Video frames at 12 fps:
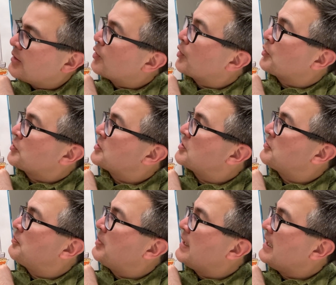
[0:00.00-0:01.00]
or
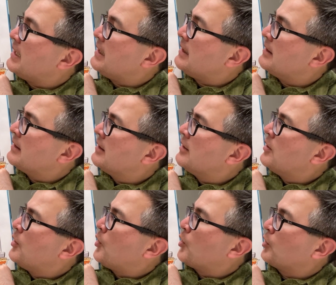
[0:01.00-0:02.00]
speed
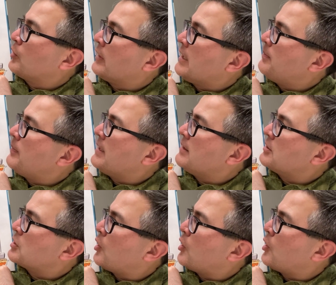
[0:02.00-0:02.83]
or leaping